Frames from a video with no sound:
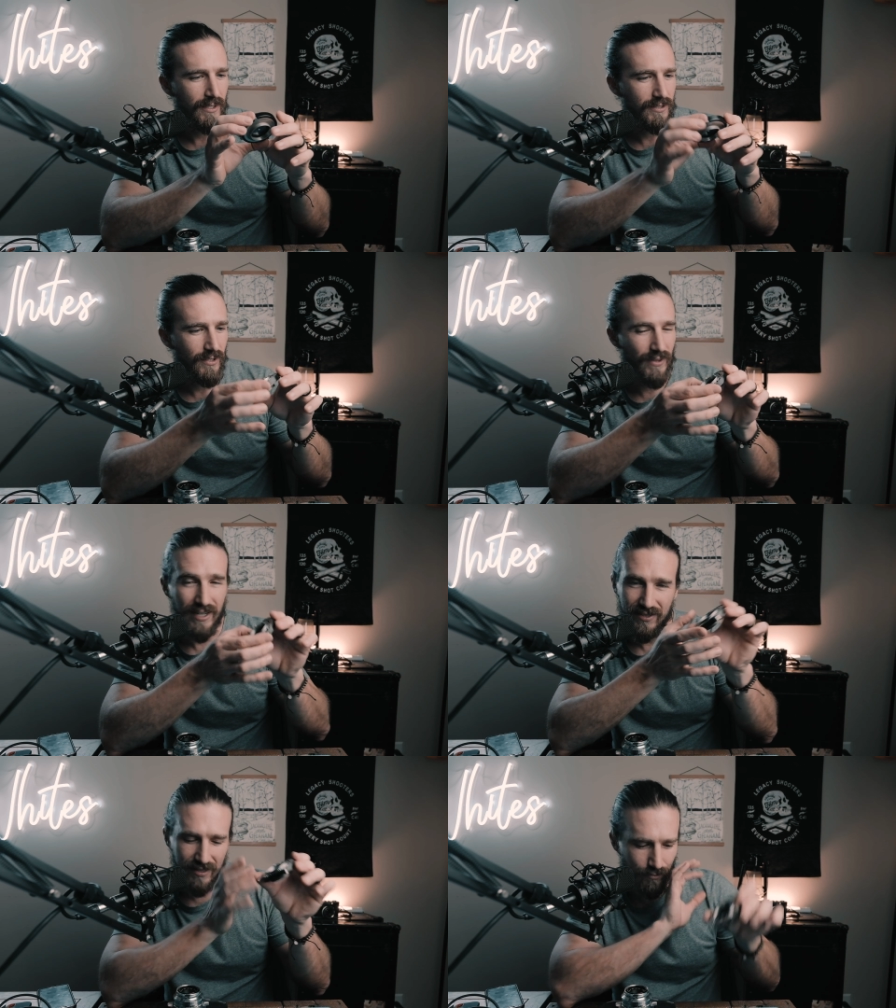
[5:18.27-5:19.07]
So
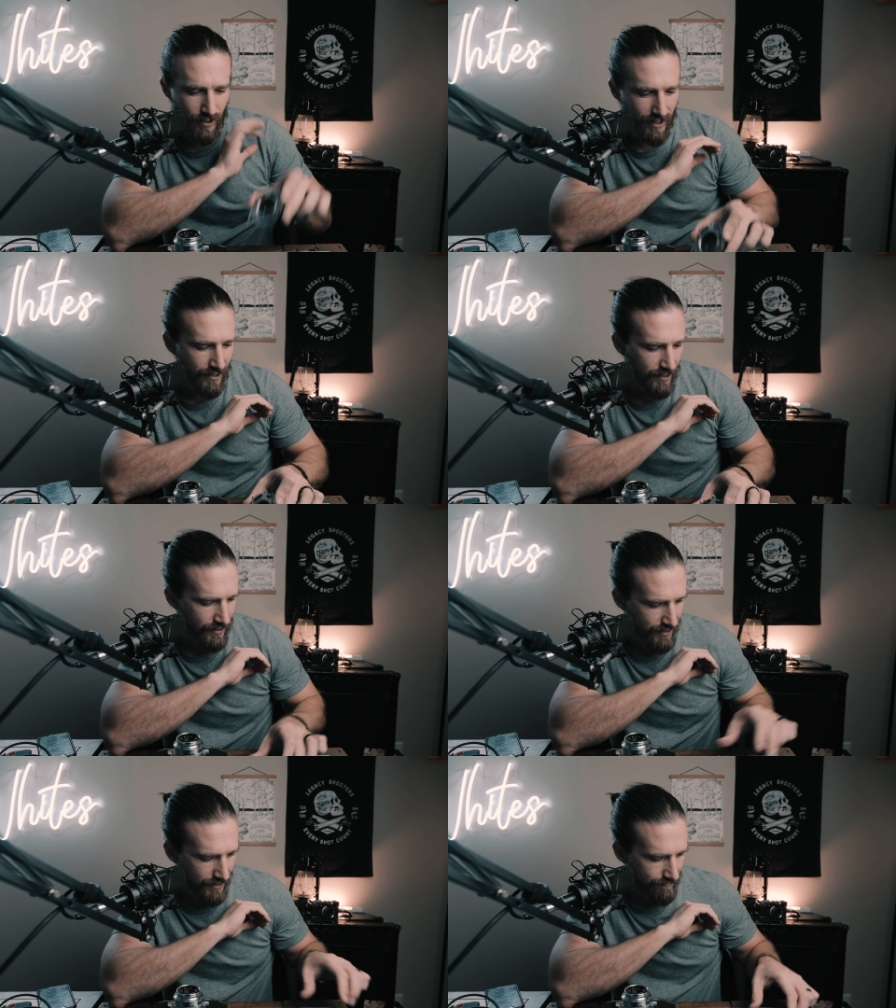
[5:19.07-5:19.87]
this I'm working
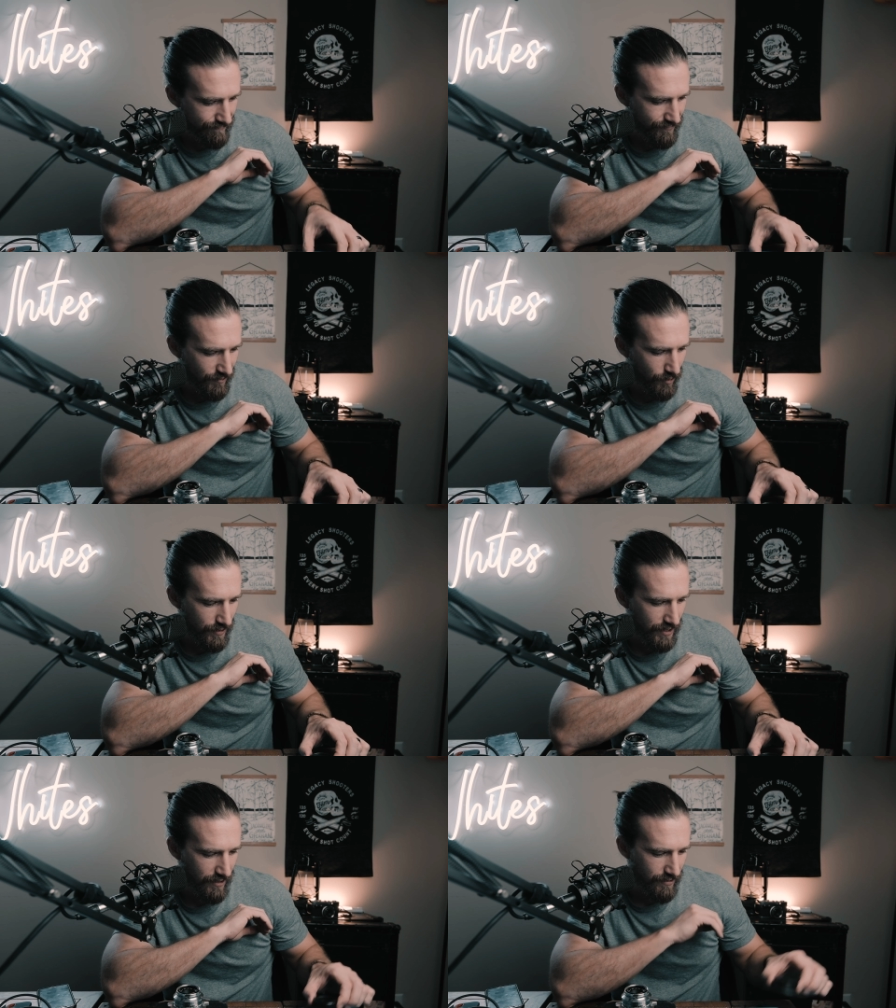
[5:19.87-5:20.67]
on. Of
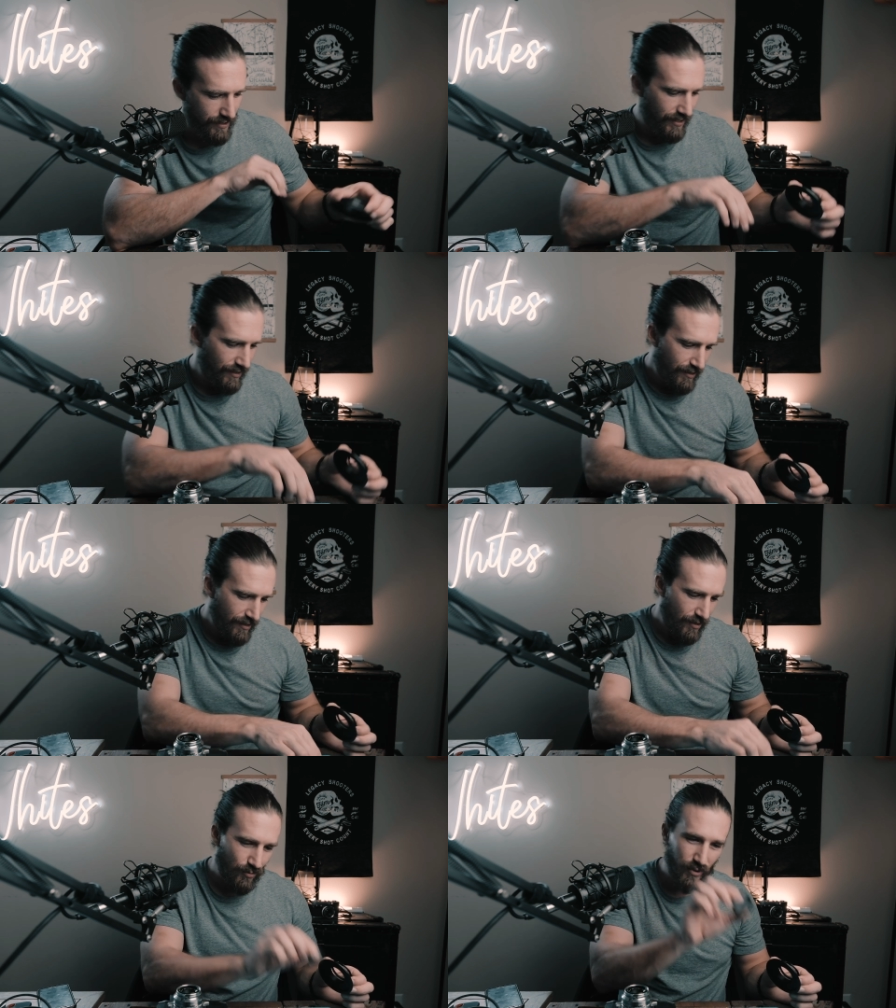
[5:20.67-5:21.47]
course, here's the
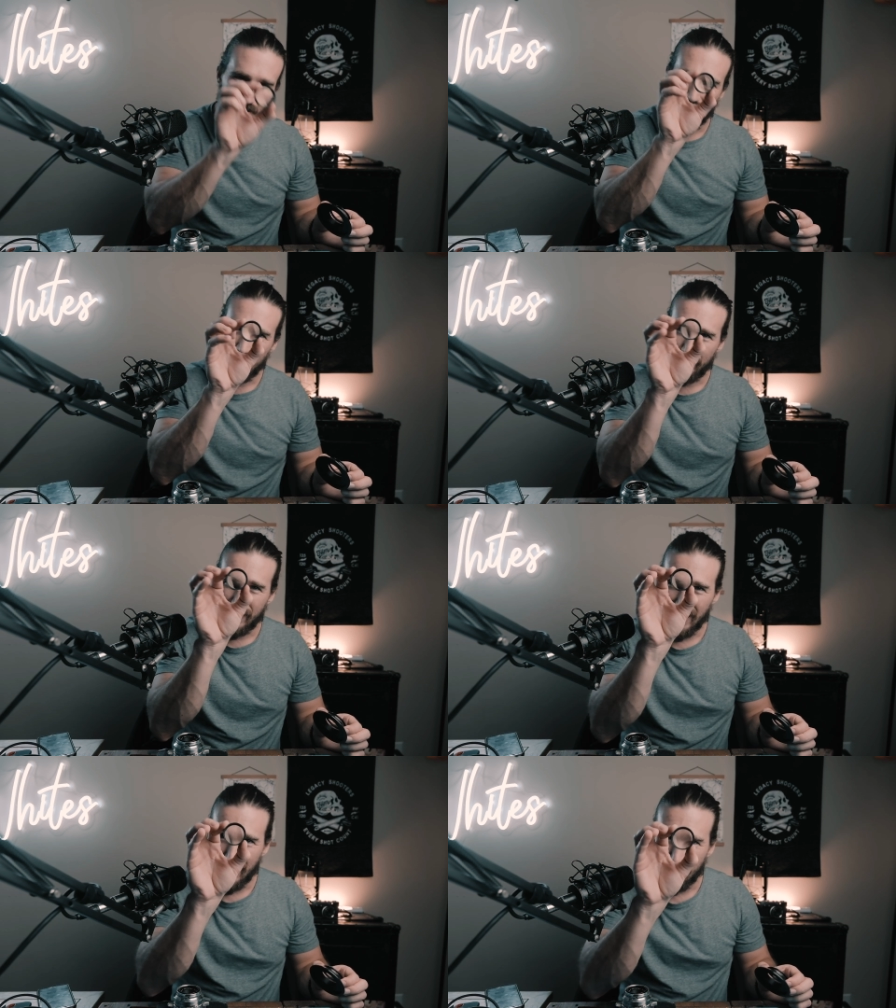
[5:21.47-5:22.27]
rear element
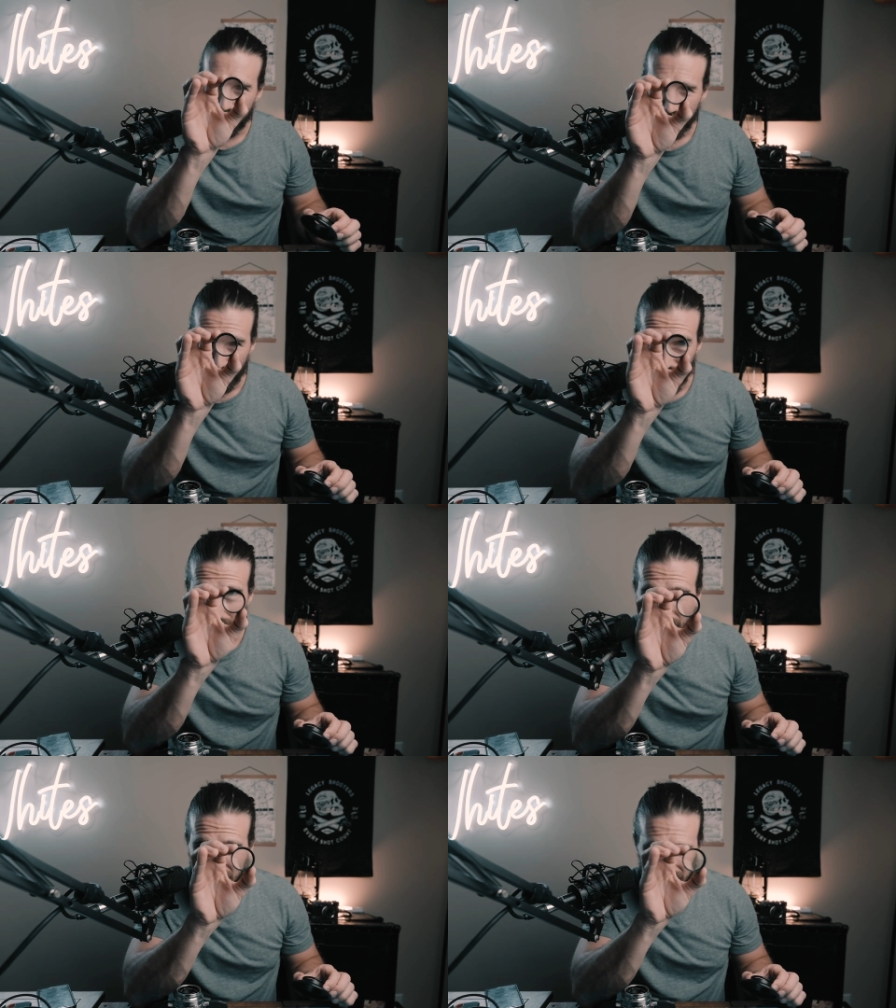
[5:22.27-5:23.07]
there. It's a big
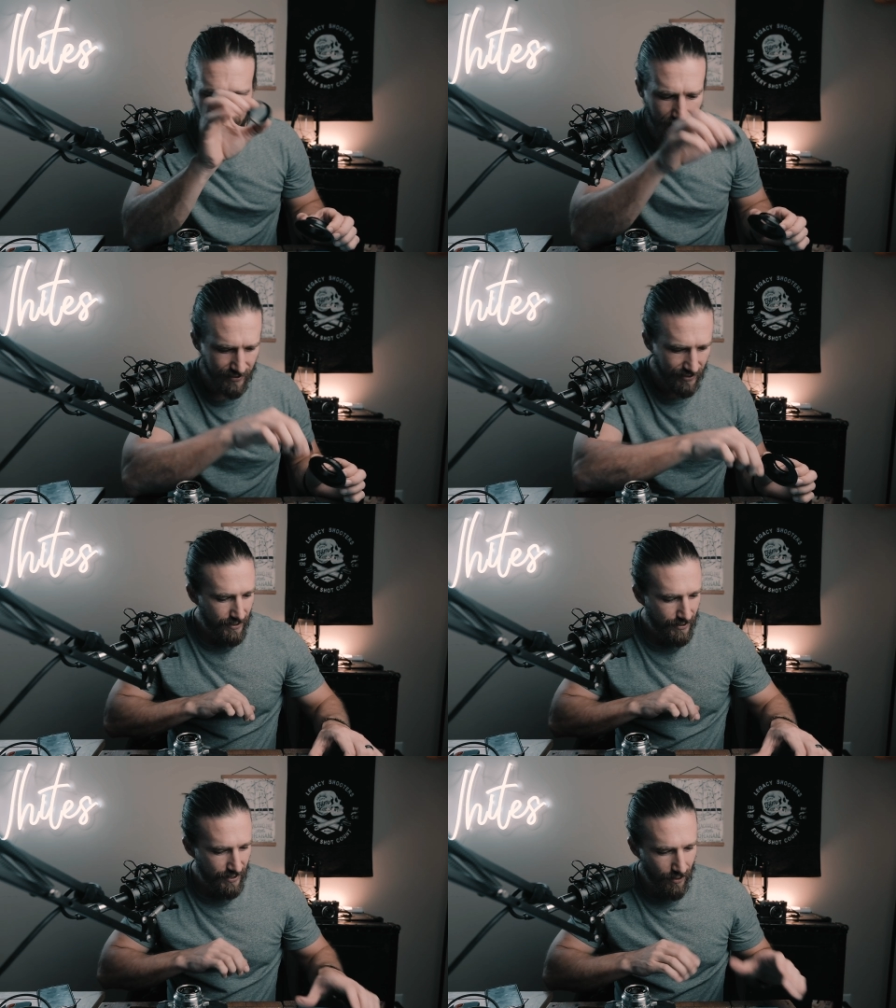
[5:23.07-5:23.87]
piece of glass.
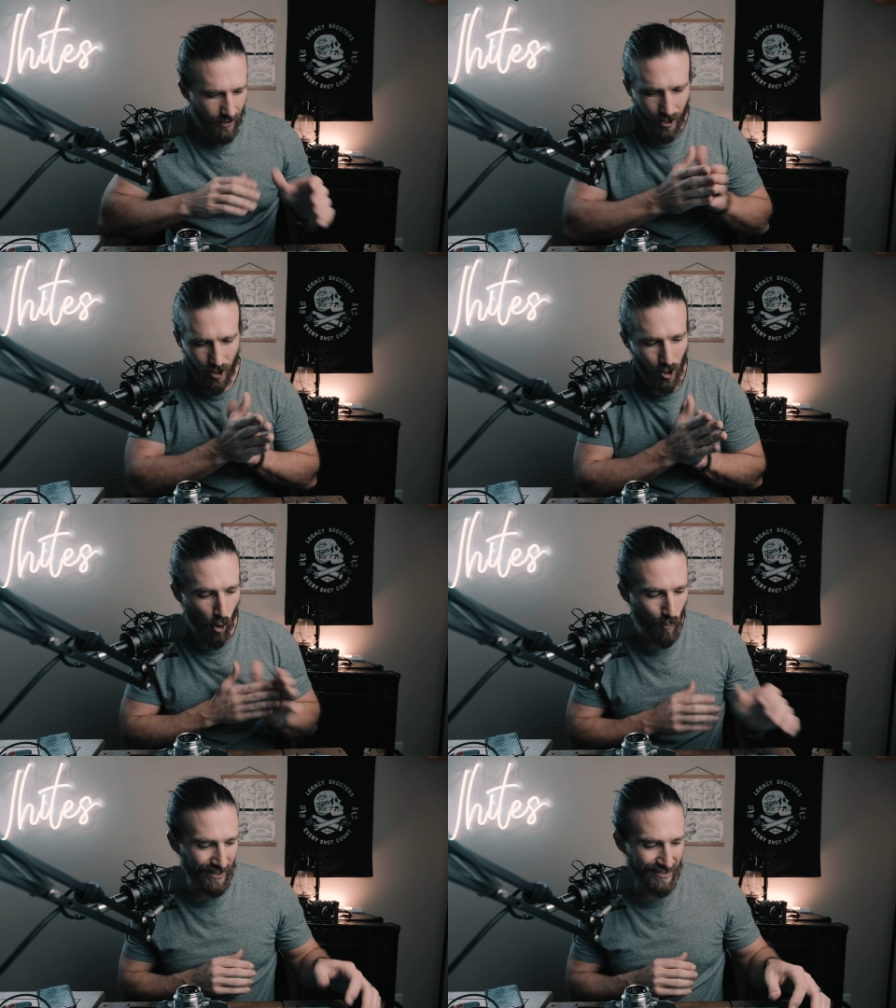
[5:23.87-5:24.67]
So
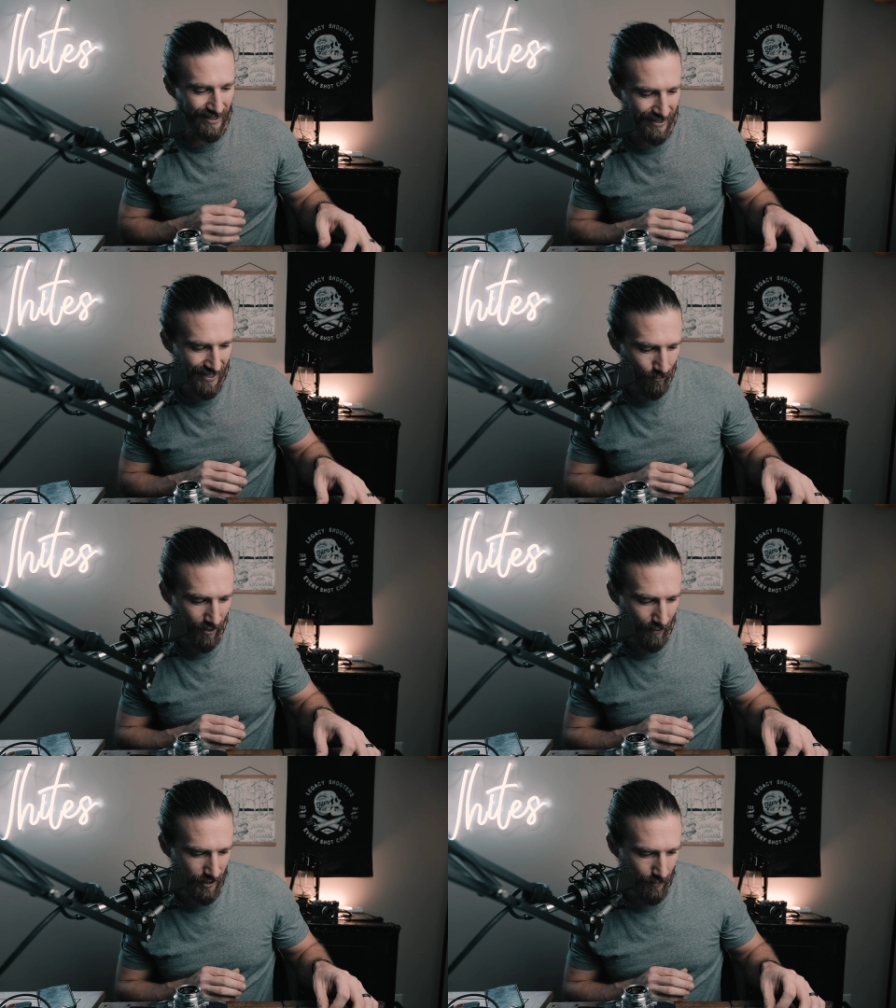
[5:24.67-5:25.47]
hoping to get that
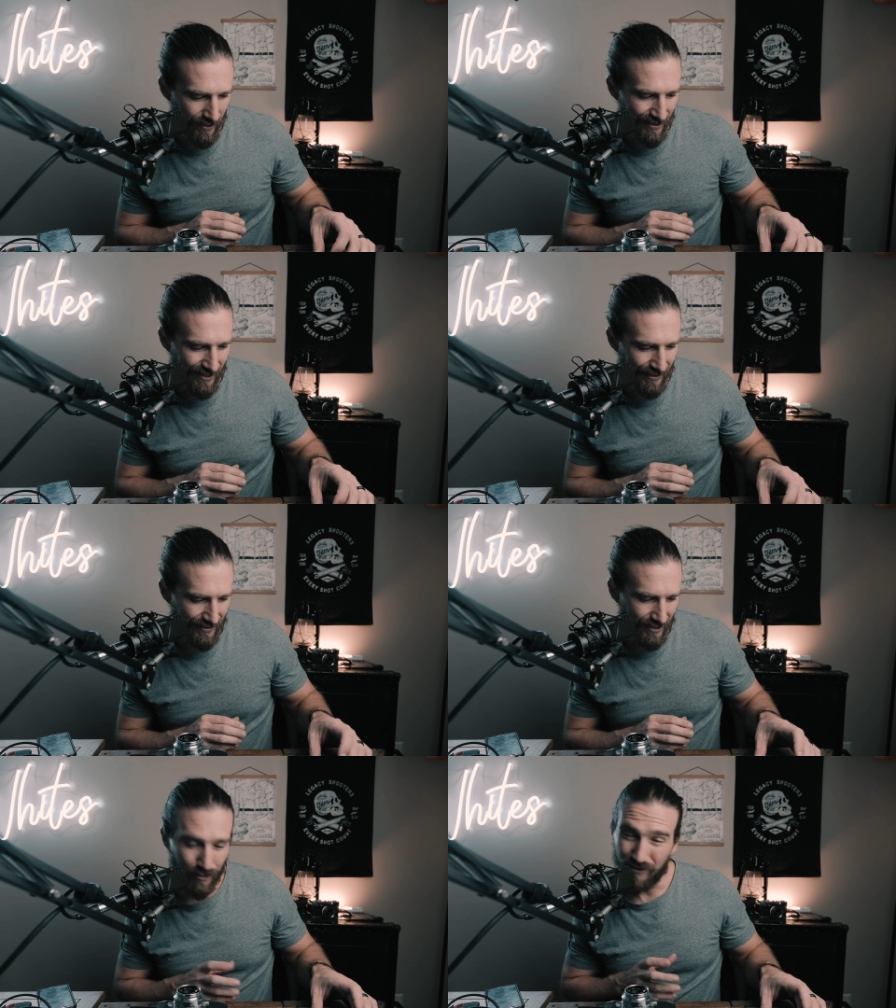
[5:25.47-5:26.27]
wrapped up in the
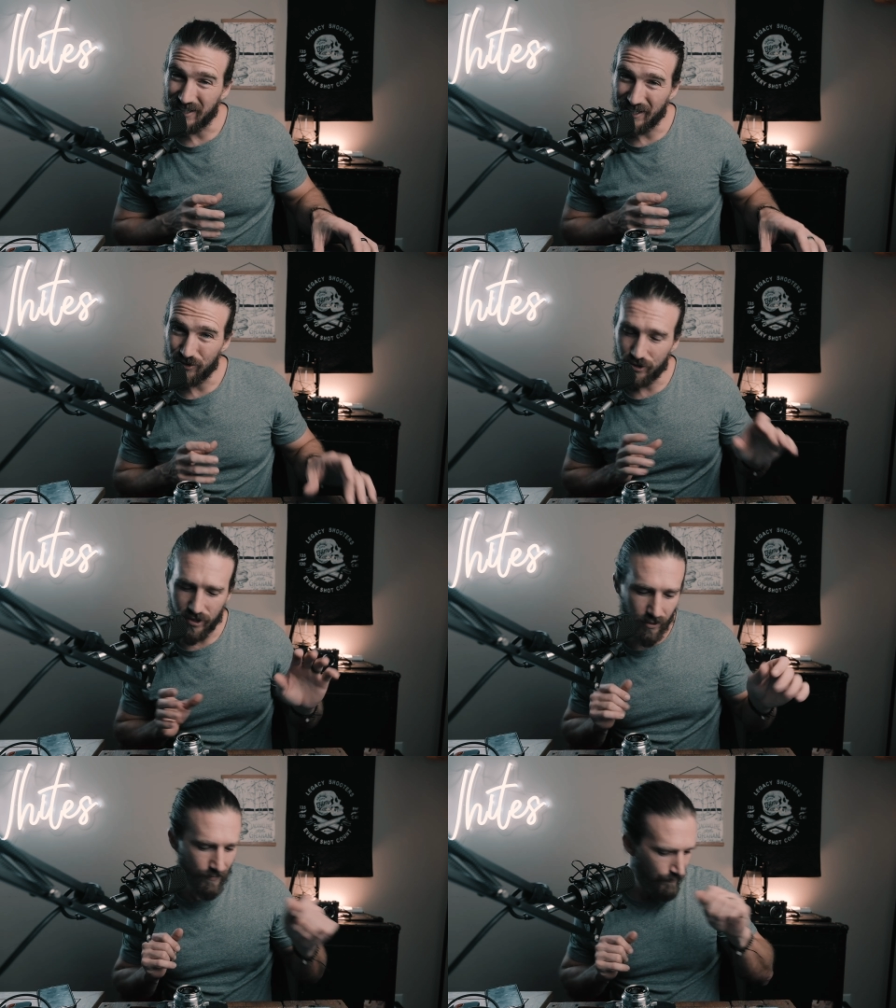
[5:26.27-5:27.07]
next couple of days or so.